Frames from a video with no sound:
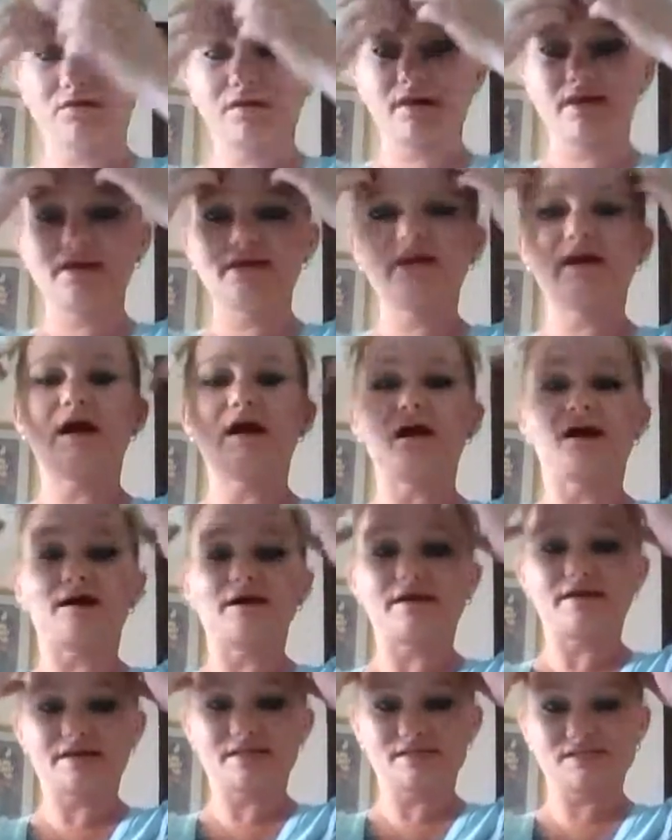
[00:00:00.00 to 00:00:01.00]
Okay,
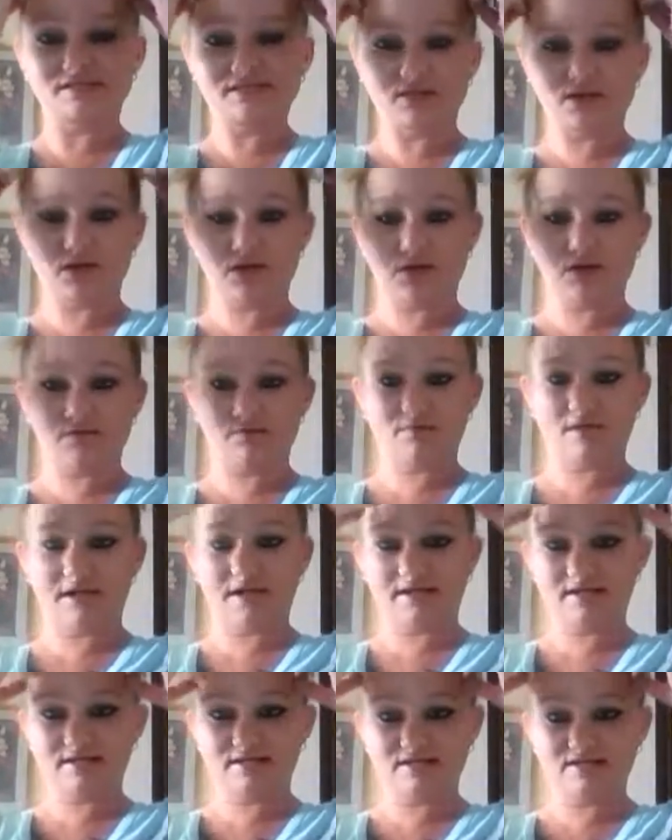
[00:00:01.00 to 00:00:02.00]
guys. Um,
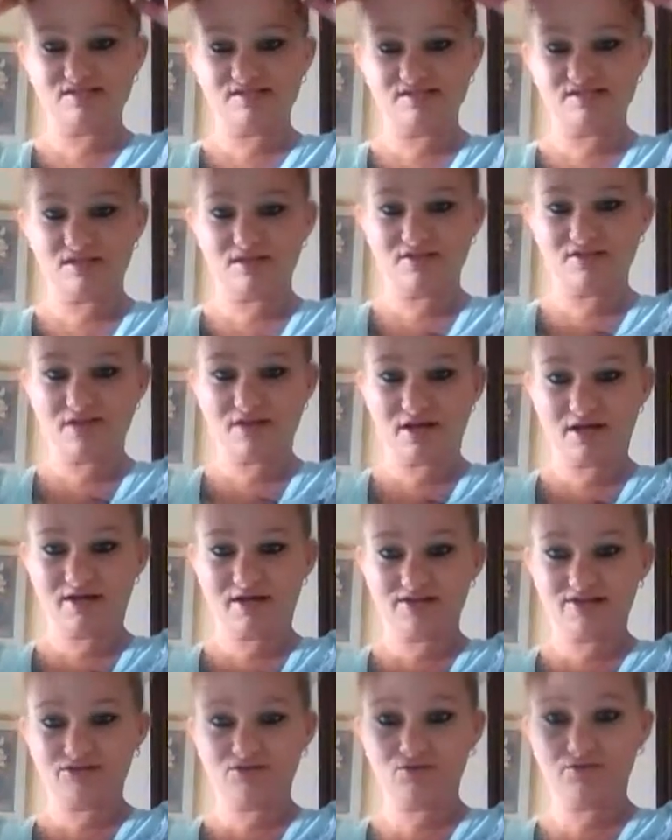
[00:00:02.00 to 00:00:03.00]
I, there's nothing I
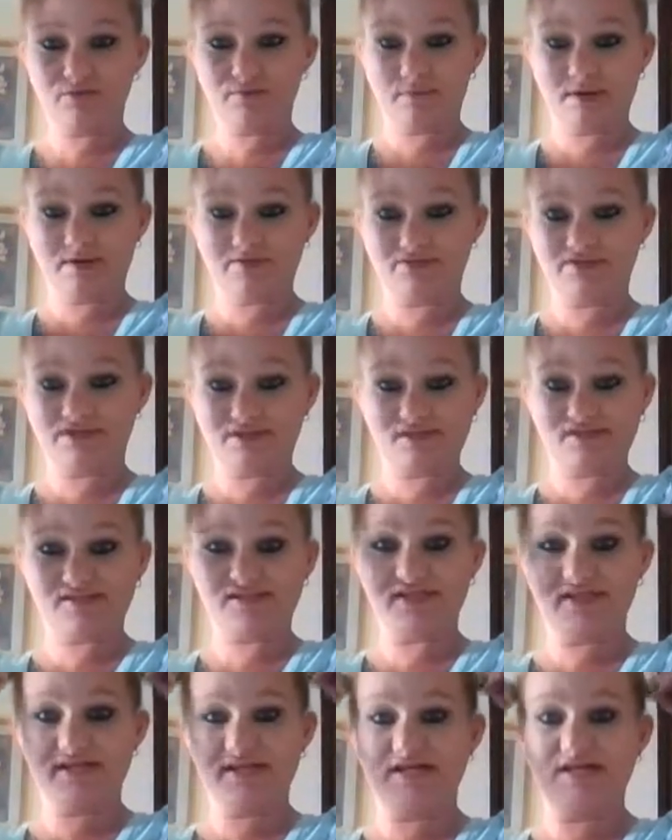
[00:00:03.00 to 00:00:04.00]
could do about this
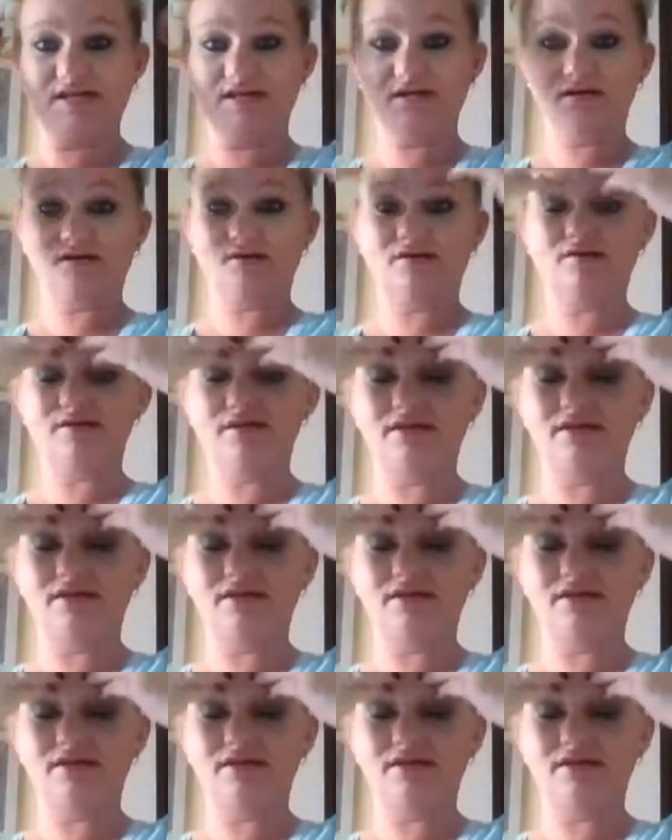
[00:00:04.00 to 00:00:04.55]
here.